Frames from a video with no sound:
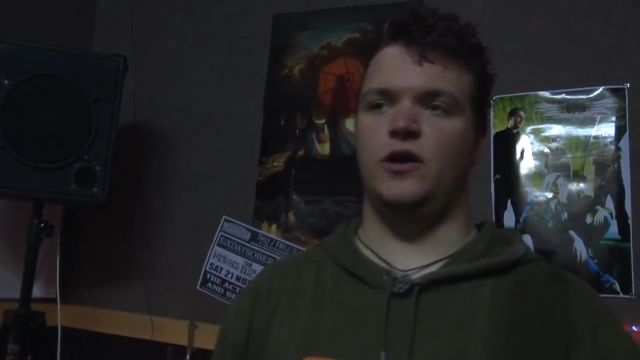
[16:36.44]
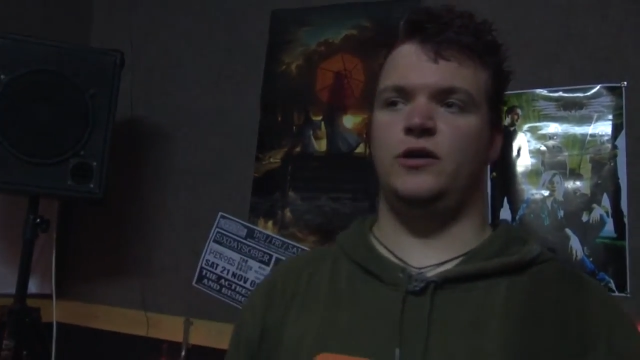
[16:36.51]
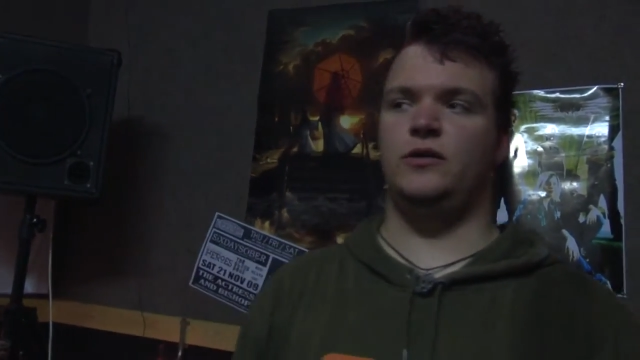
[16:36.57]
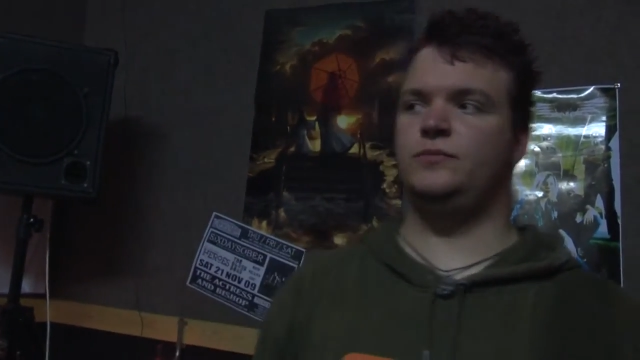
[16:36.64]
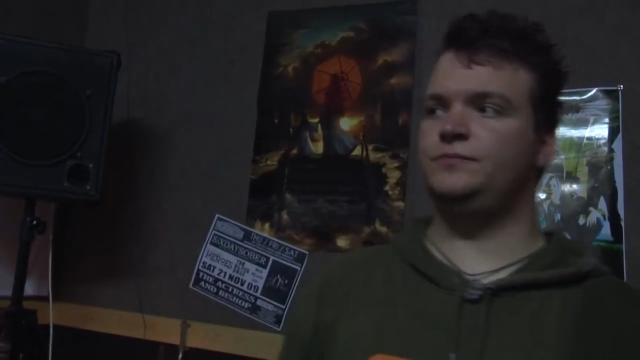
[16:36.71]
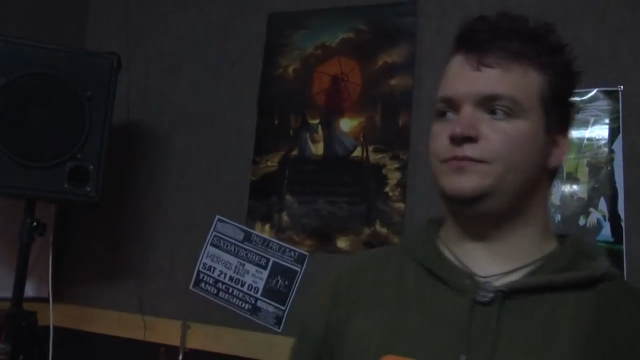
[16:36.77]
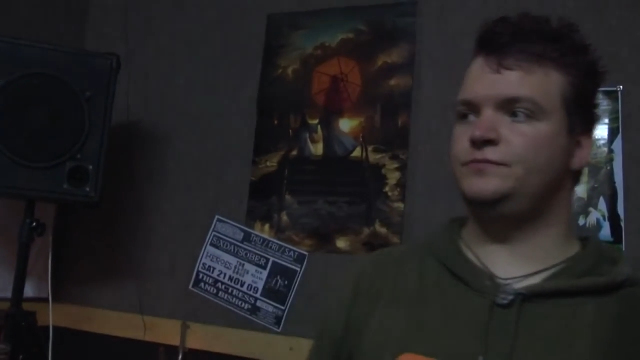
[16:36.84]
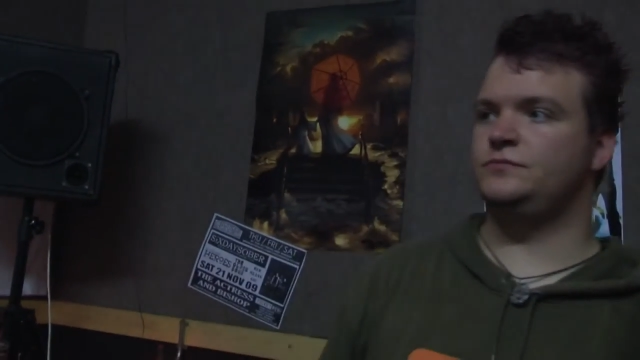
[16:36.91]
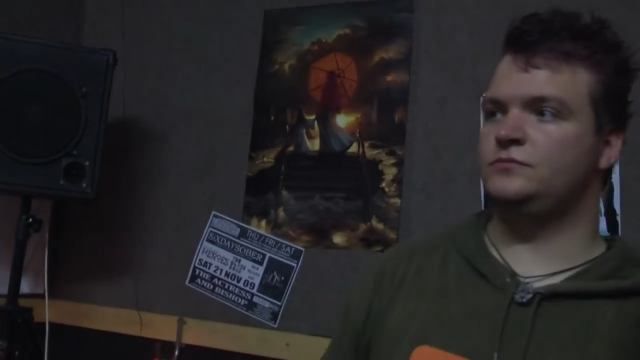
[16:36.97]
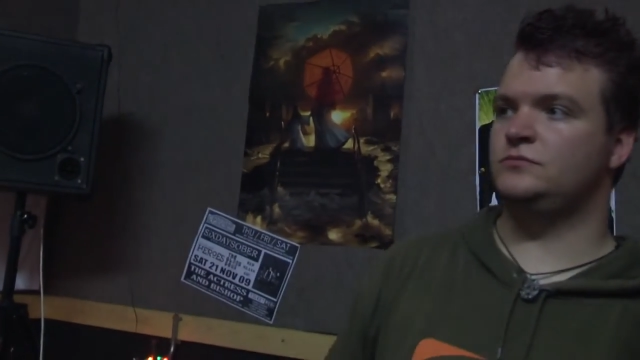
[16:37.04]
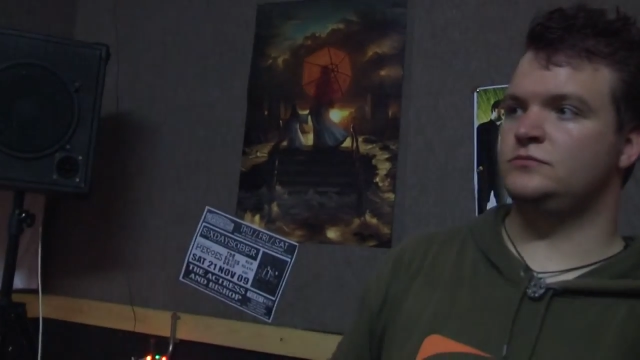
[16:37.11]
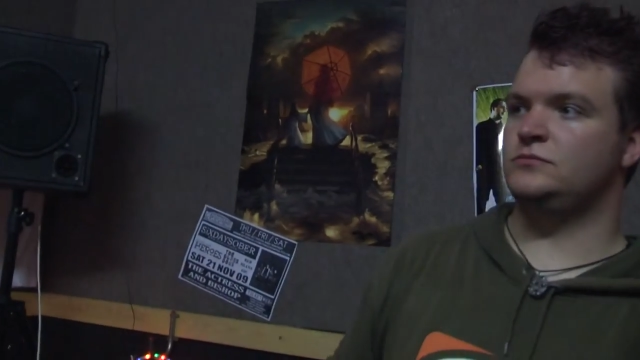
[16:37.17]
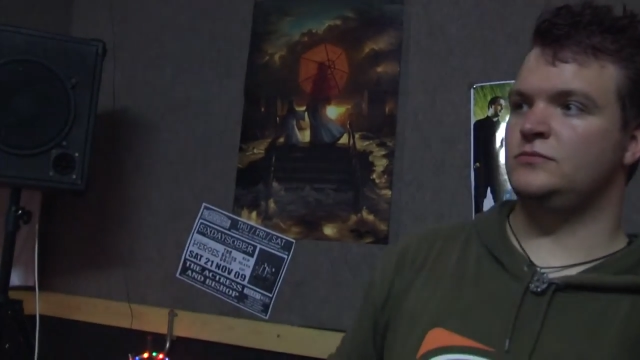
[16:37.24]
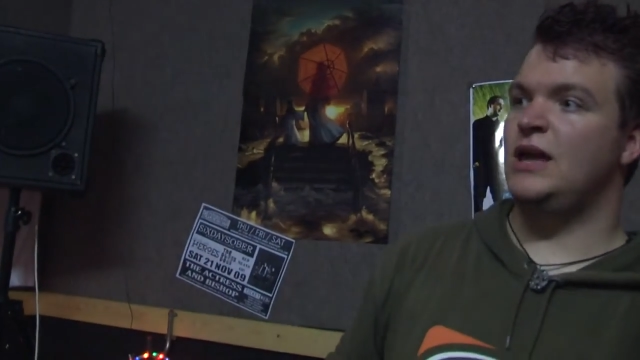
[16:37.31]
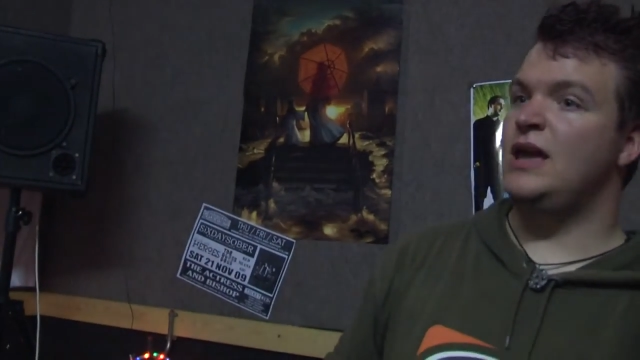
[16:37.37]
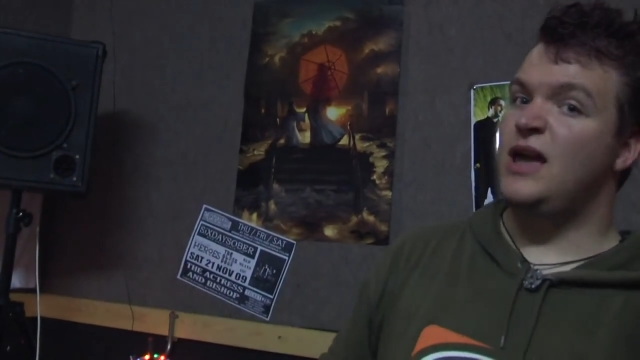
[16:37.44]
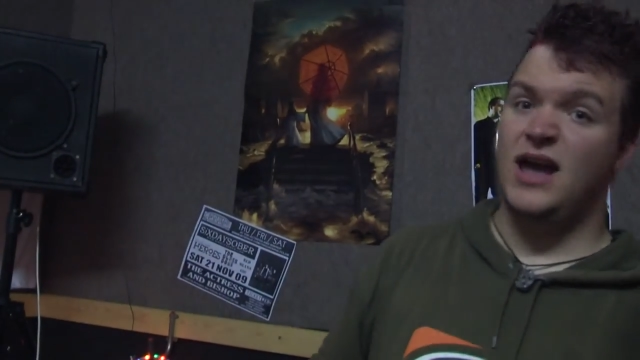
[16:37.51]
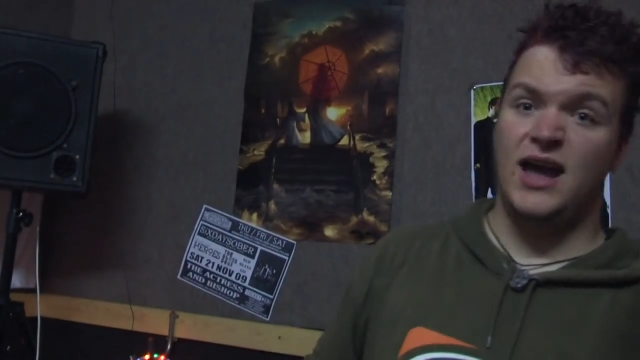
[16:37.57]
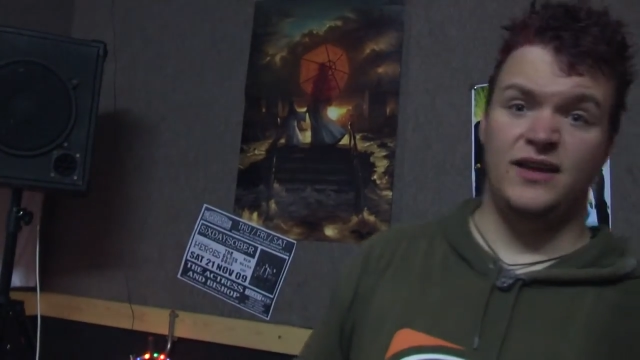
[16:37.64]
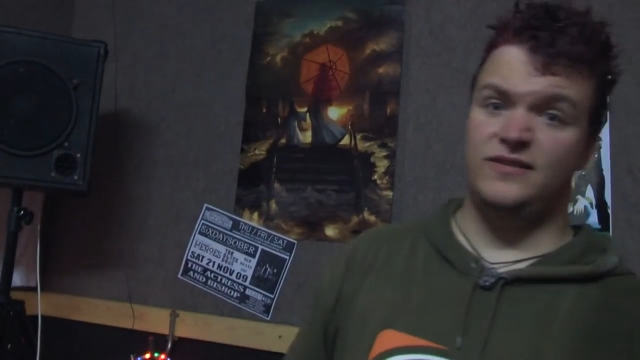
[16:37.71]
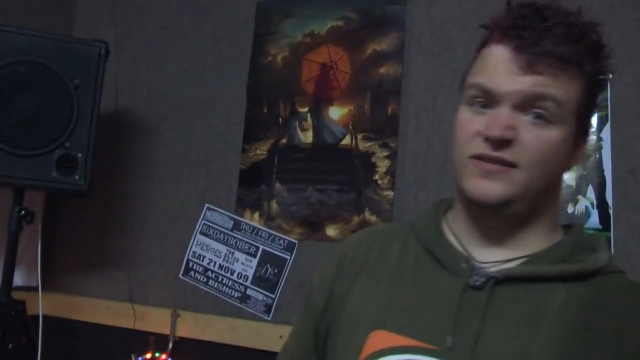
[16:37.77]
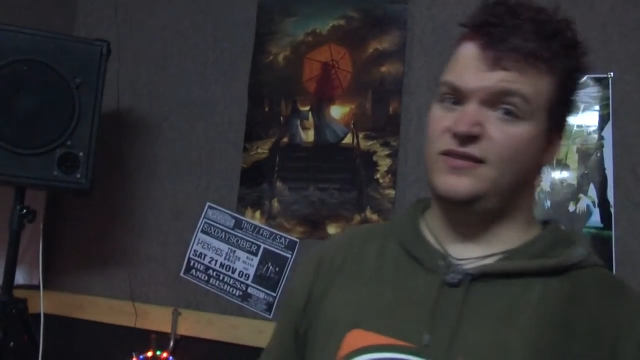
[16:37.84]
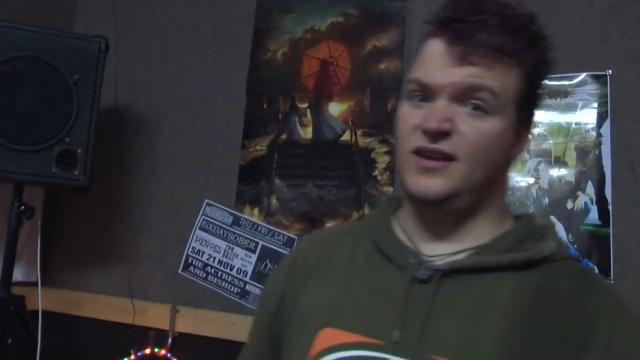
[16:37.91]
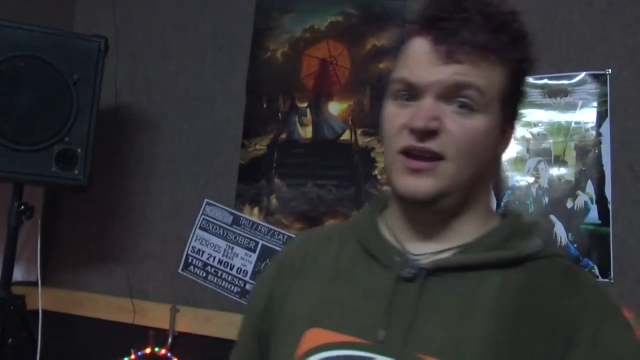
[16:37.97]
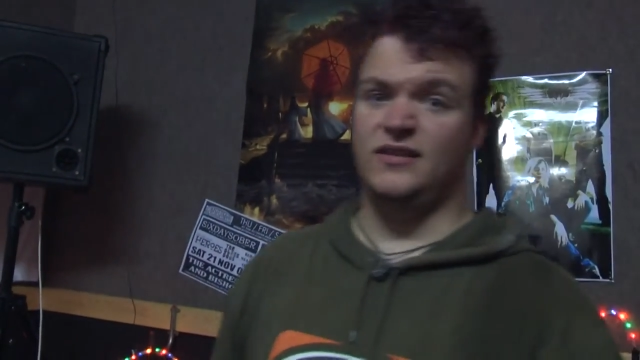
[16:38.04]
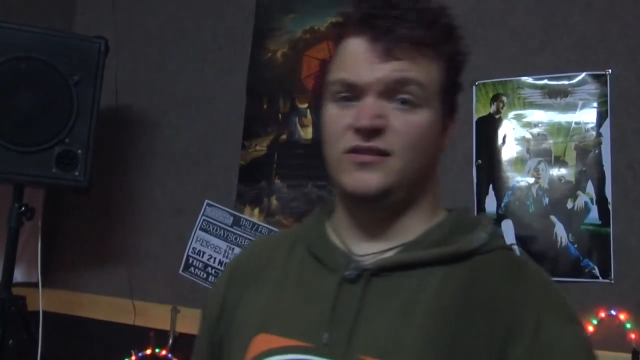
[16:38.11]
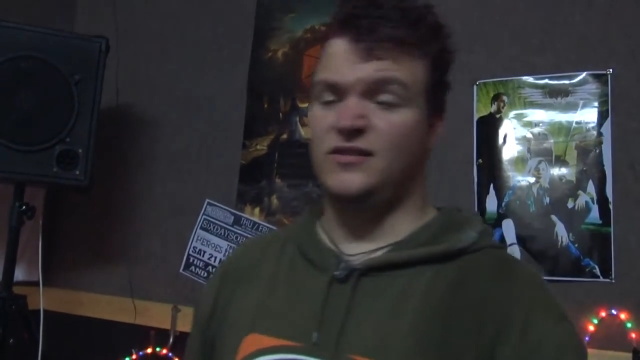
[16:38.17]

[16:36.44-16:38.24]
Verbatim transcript: definition though, isn't it? It's it's